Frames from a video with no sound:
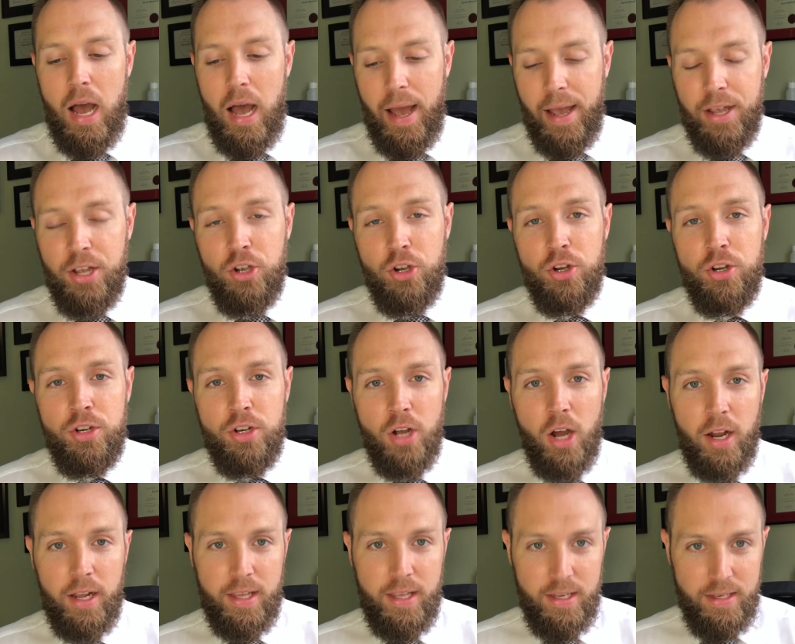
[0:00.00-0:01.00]
I could
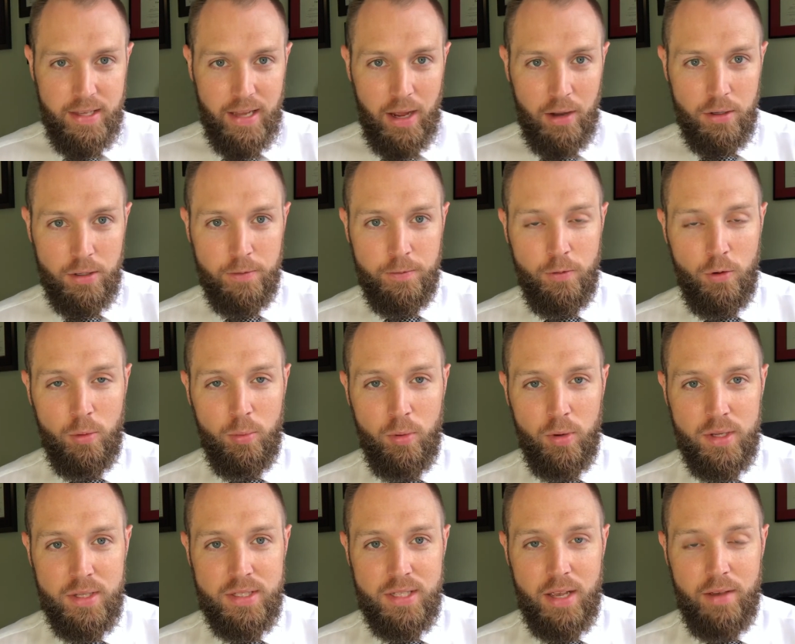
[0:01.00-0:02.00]
not get down to four
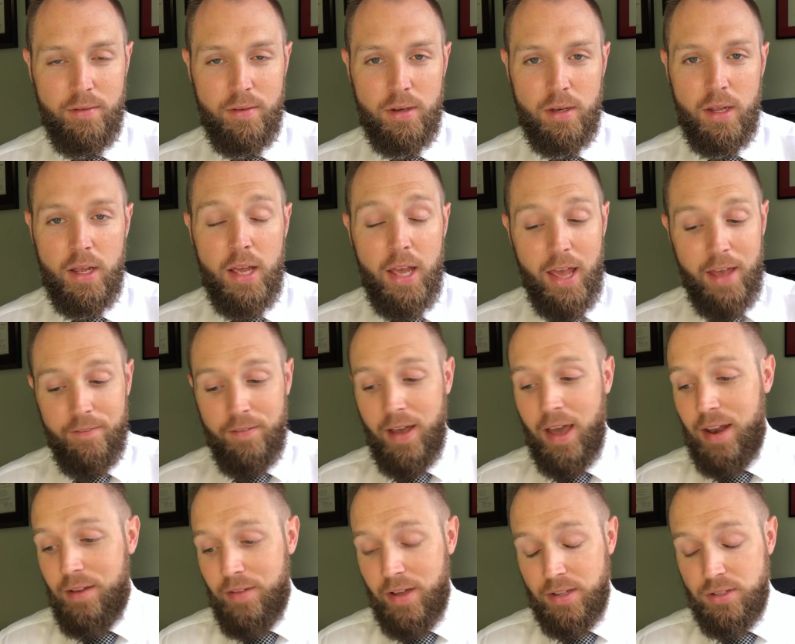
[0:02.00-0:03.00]
point seven. If I
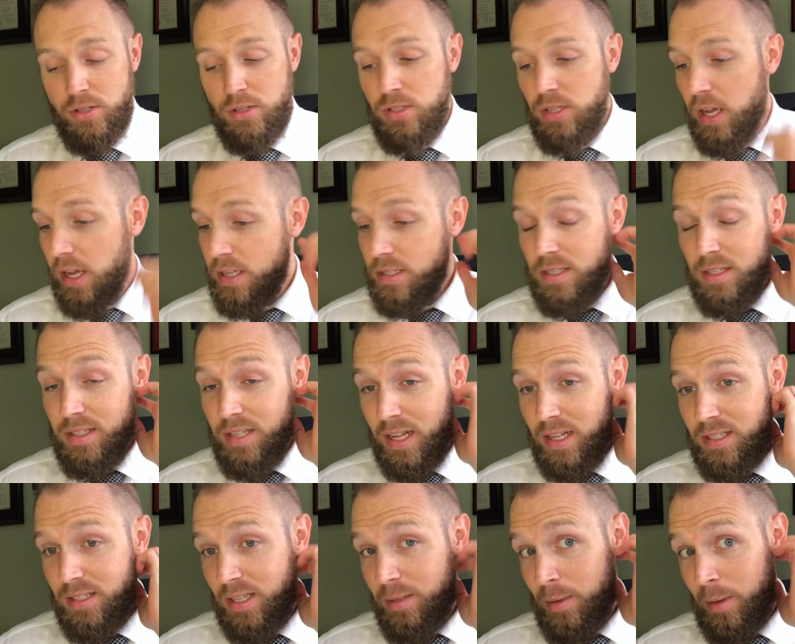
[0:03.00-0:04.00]
had have exercised
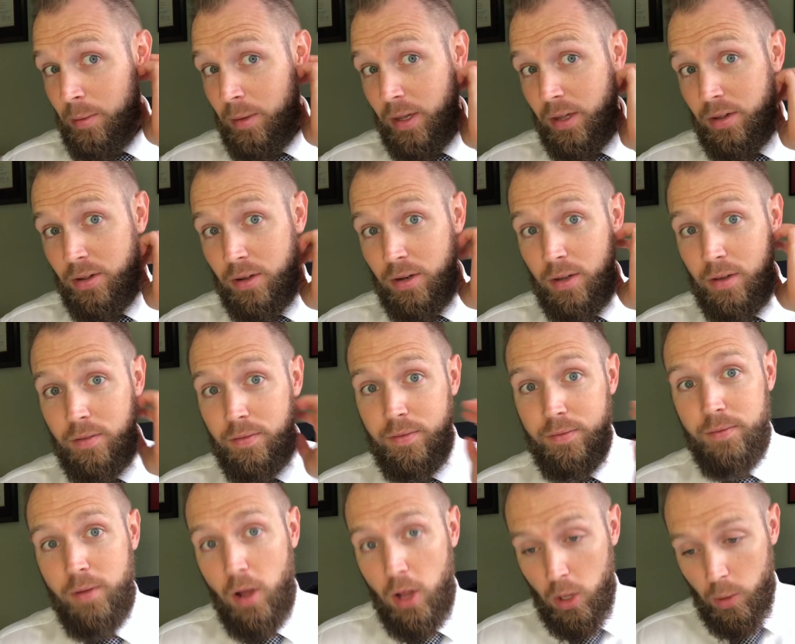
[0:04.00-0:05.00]
intensely, maybe I could have,
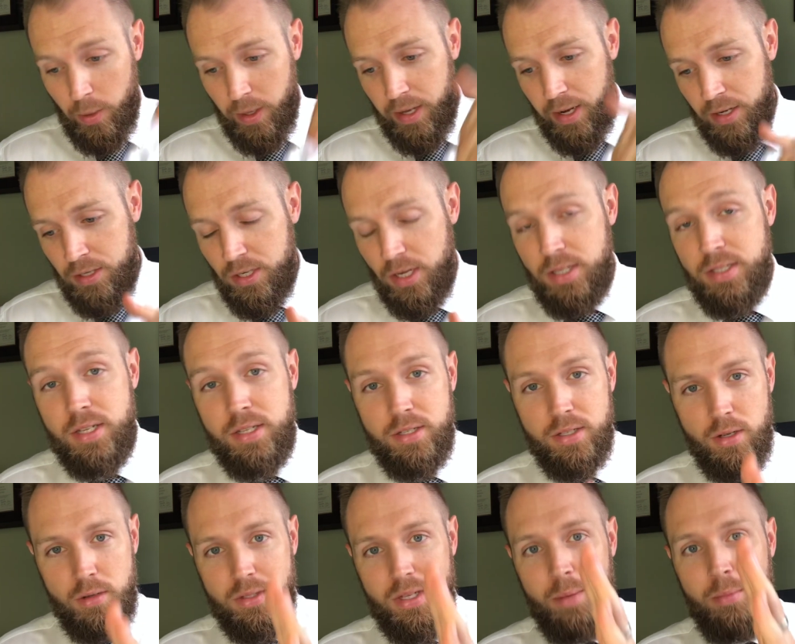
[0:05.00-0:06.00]
following an exercise, because
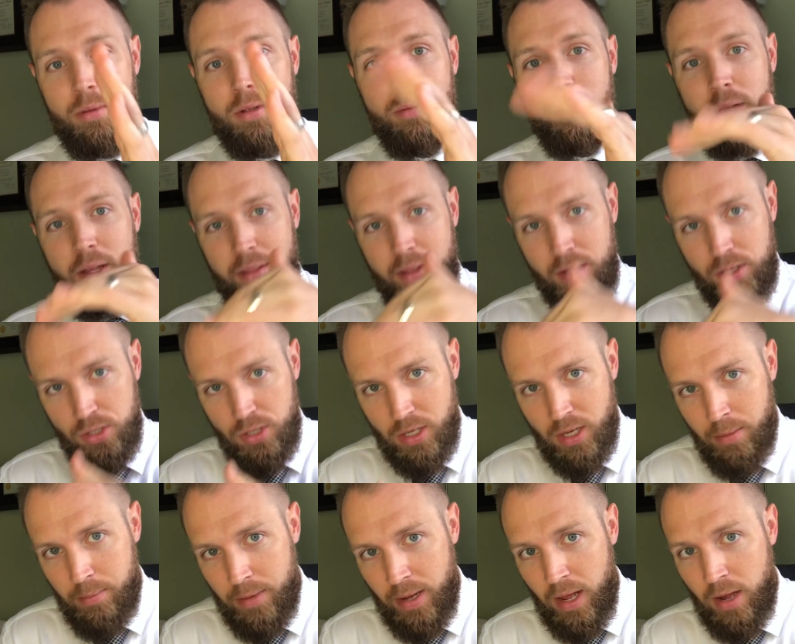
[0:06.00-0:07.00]
it goes up a little bit and then it should
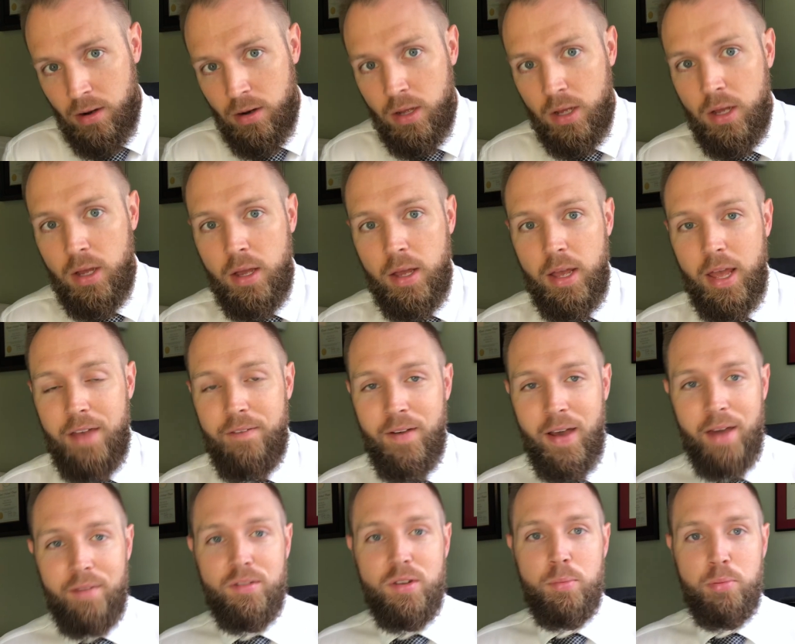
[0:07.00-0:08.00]
come down. If I
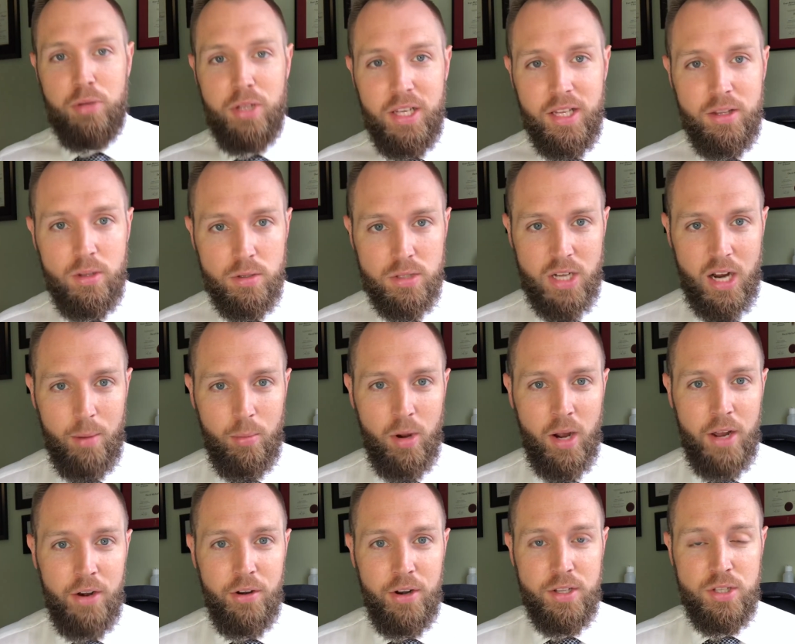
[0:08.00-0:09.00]
have depleted those
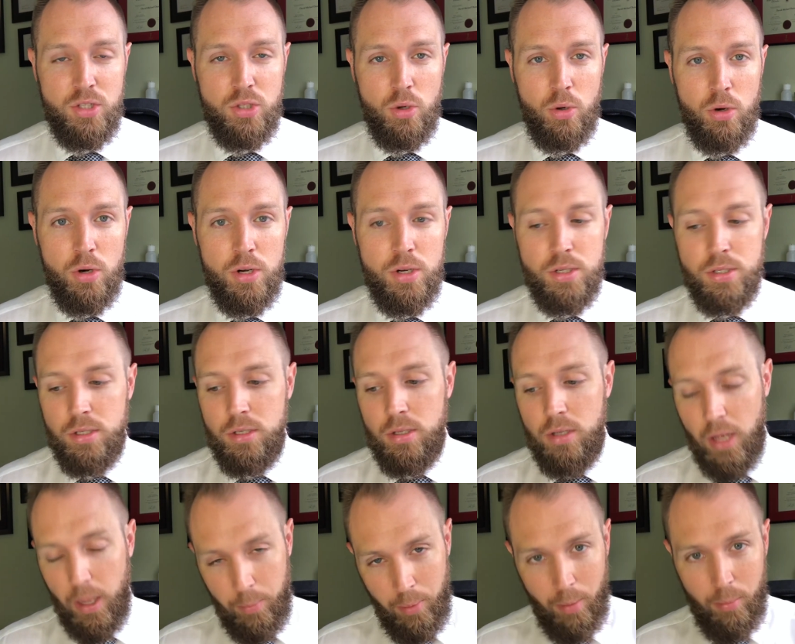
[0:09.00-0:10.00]
carbohydrate stores,
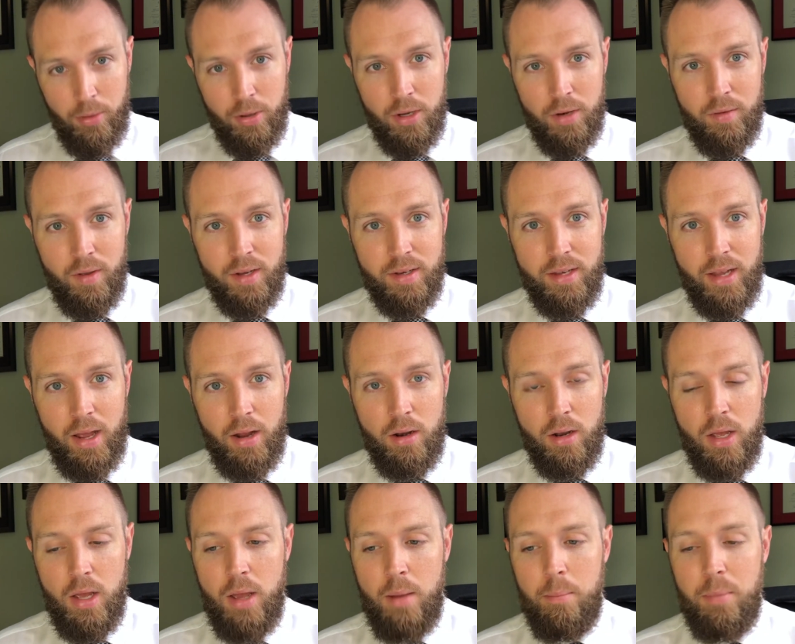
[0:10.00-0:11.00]
I probably could have got down.
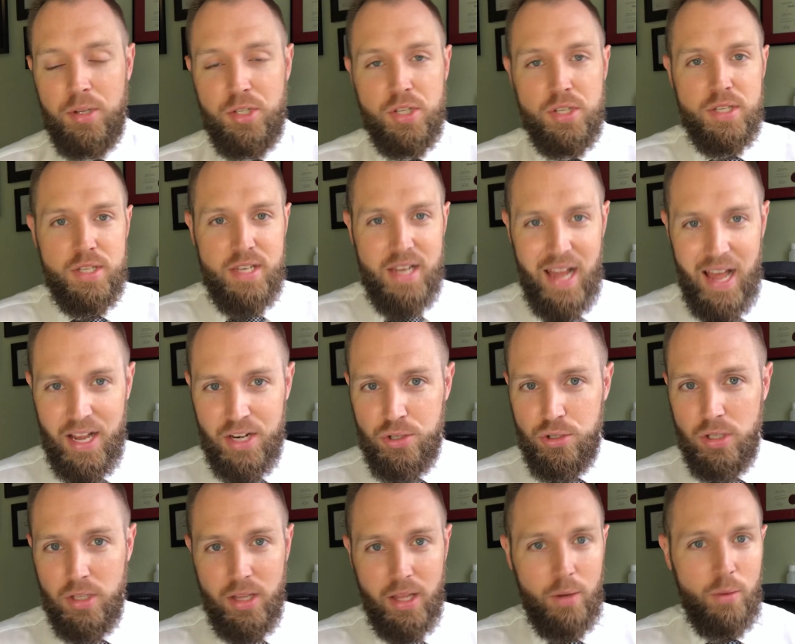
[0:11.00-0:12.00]
But just
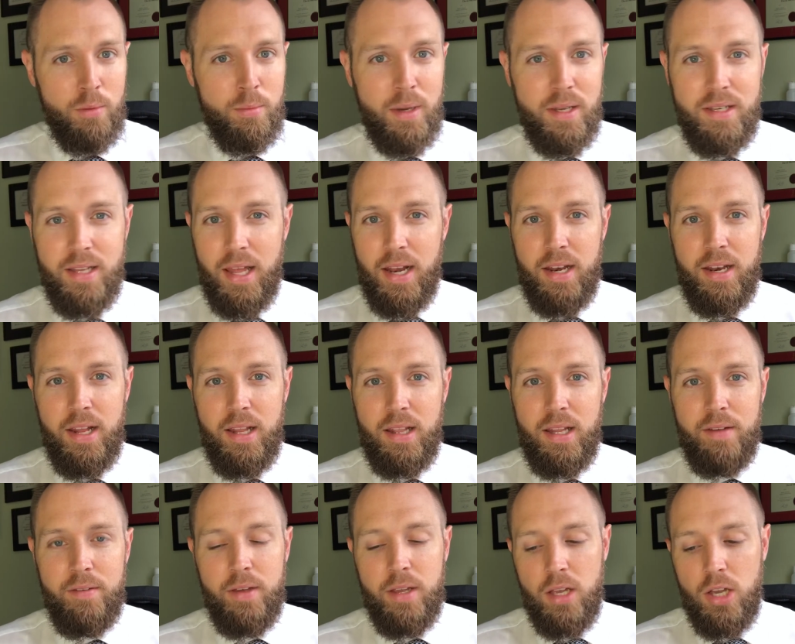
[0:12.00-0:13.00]
naturally, like with my day-to-day
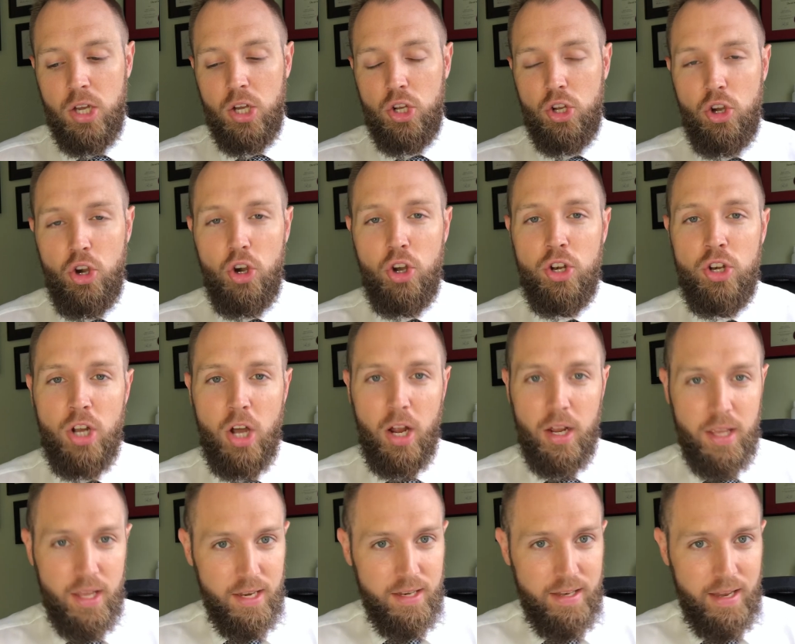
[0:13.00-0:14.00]
living, could
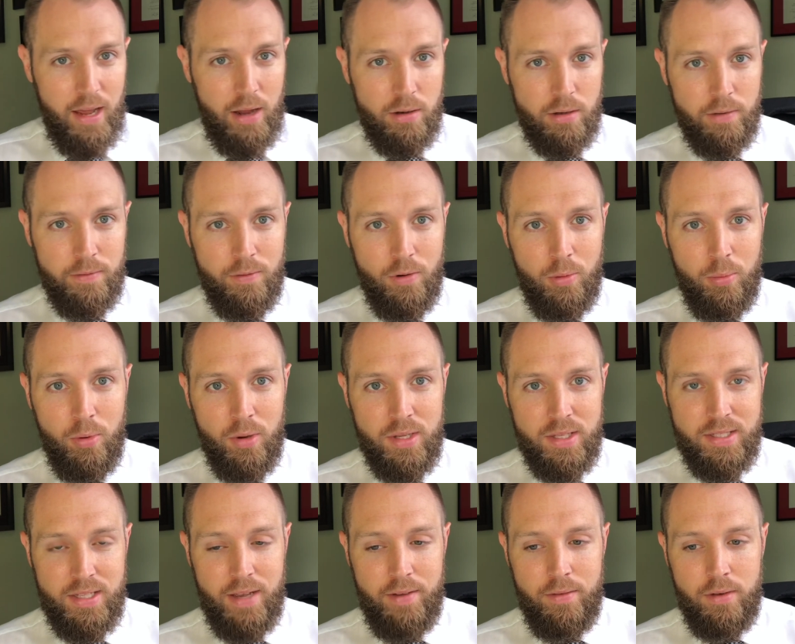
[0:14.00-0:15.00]
not get down to four
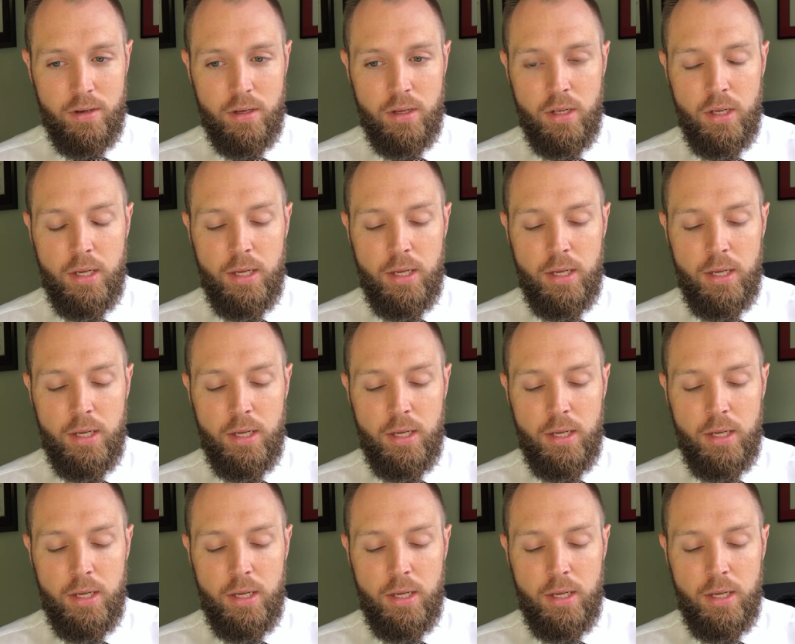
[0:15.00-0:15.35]
point seven.